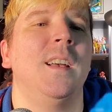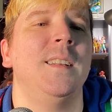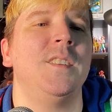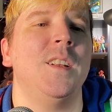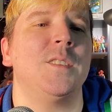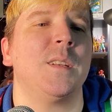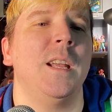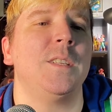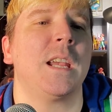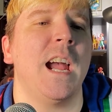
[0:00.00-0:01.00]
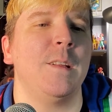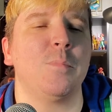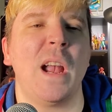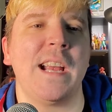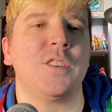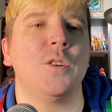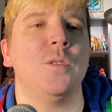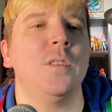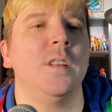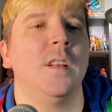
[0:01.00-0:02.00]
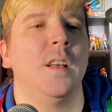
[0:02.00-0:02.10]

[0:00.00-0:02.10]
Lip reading: It's kind of practical.